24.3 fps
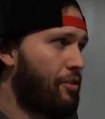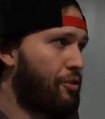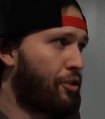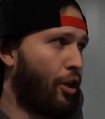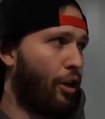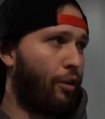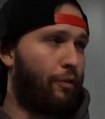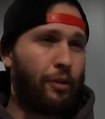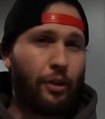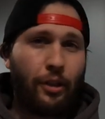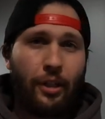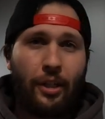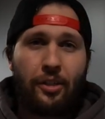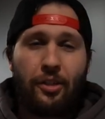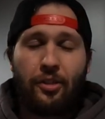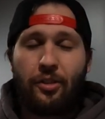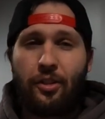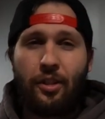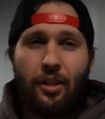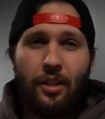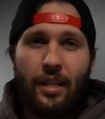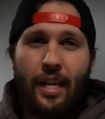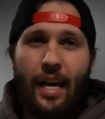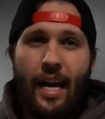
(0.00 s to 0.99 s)
So if you're
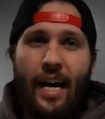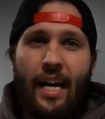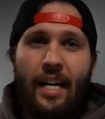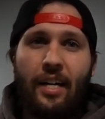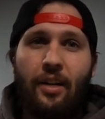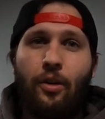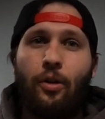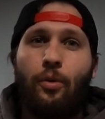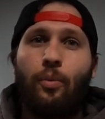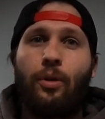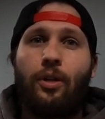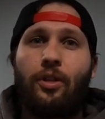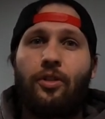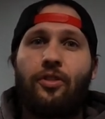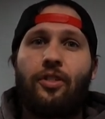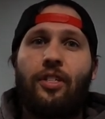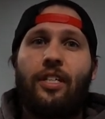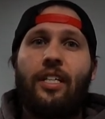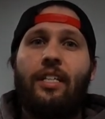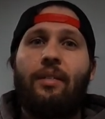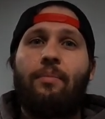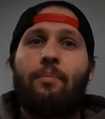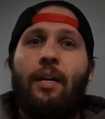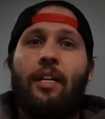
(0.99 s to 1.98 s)
interested in that or wanna
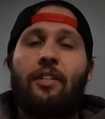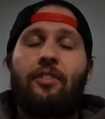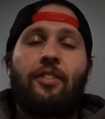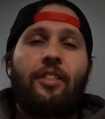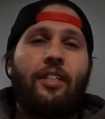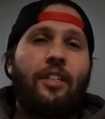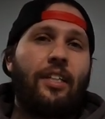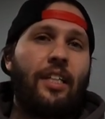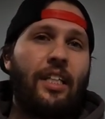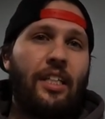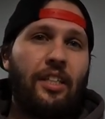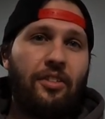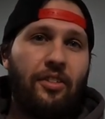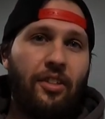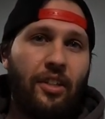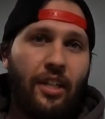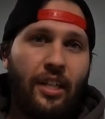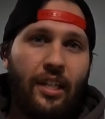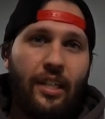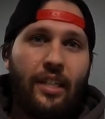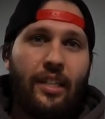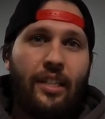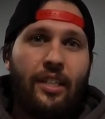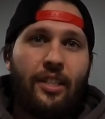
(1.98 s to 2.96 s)
see my series,
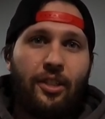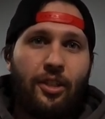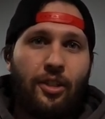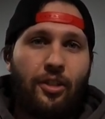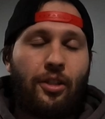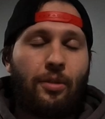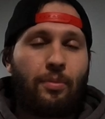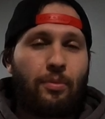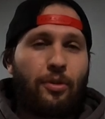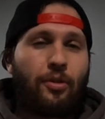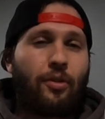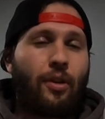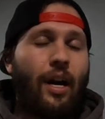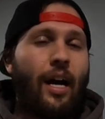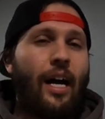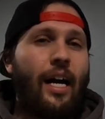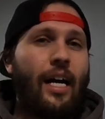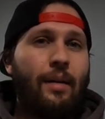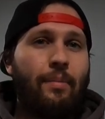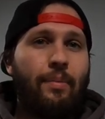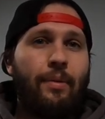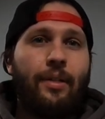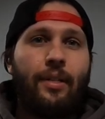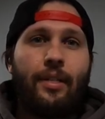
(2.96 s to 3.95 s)
just
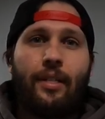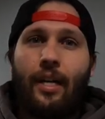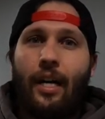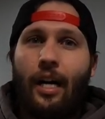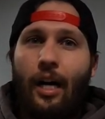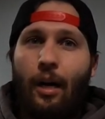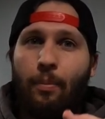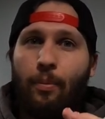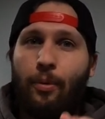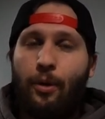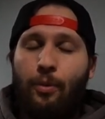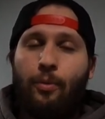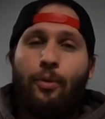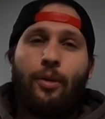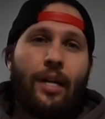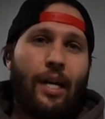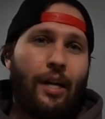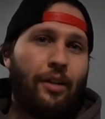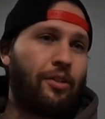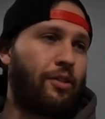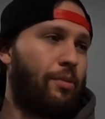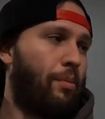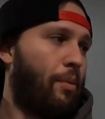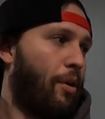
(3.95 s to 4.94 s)
subscribe. I'll put one
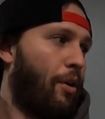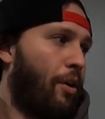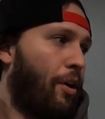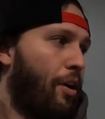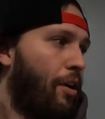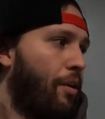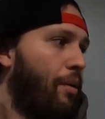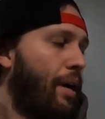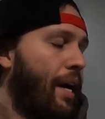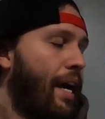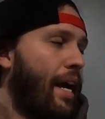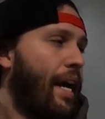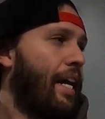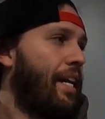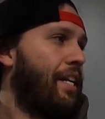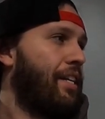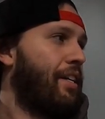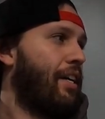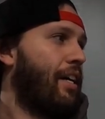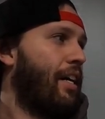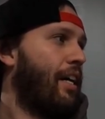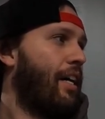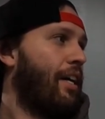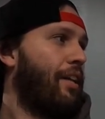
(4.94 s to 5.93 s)
out tomorrow
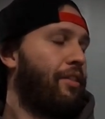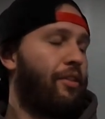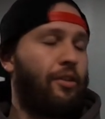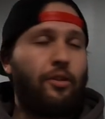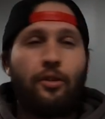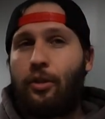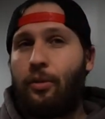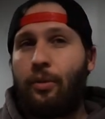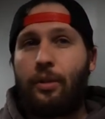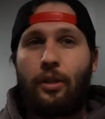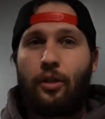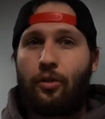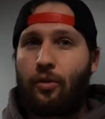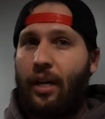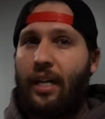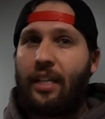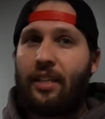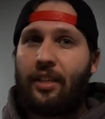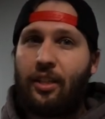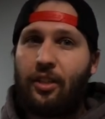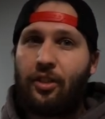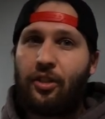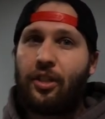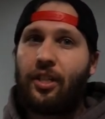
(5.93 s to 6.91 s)
and uh, they're doing
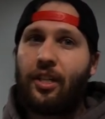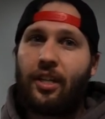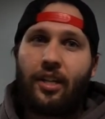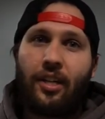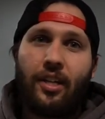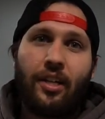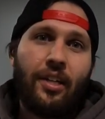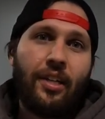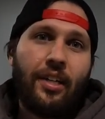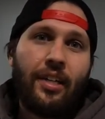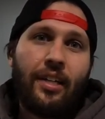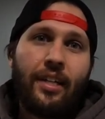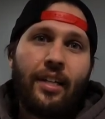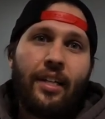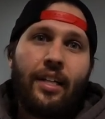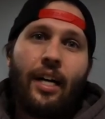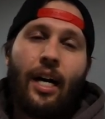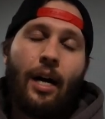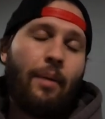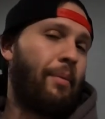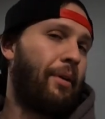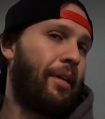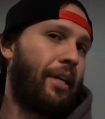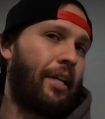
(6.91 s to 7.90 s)
great this year.
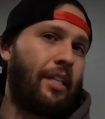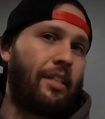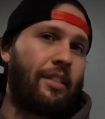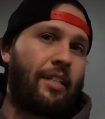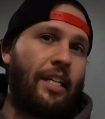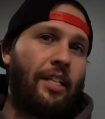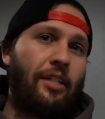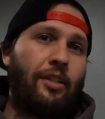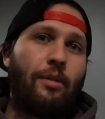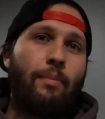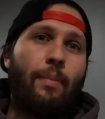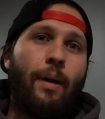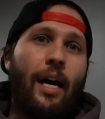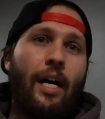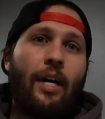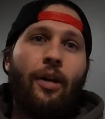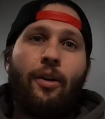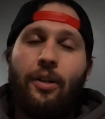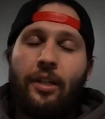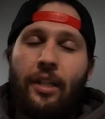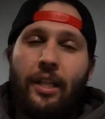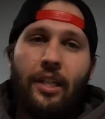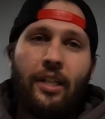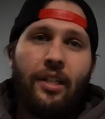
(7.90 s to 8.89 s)
I'm gonna continue to buy
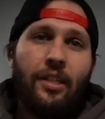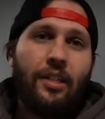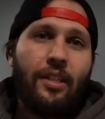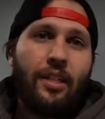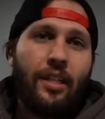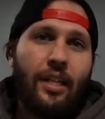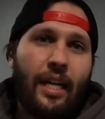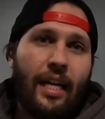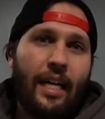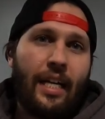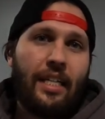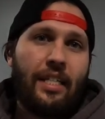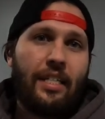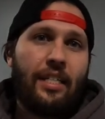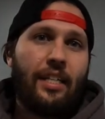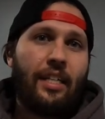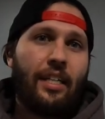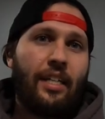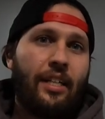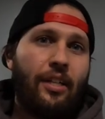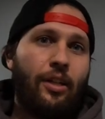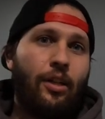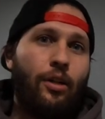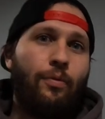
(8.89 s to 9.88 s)
all year and
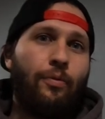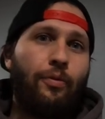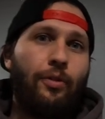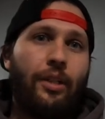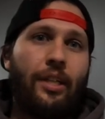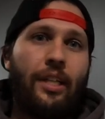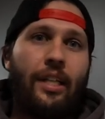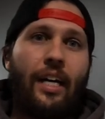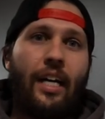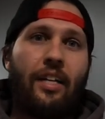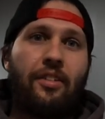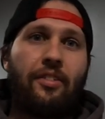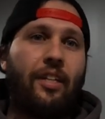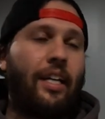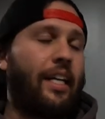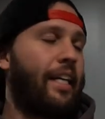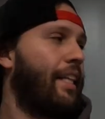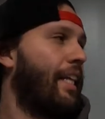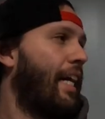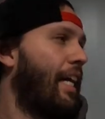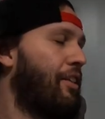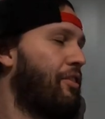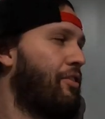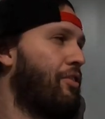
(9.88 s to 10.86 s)
uh, hopefully you guys
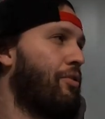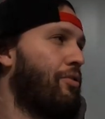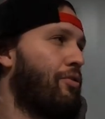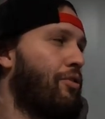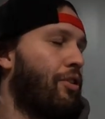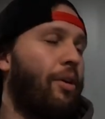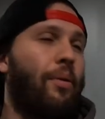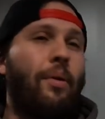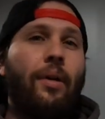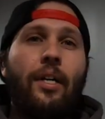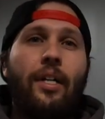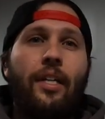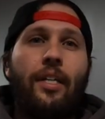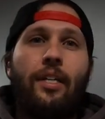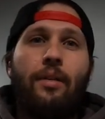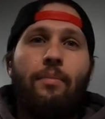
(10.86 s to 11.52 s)
like that too. So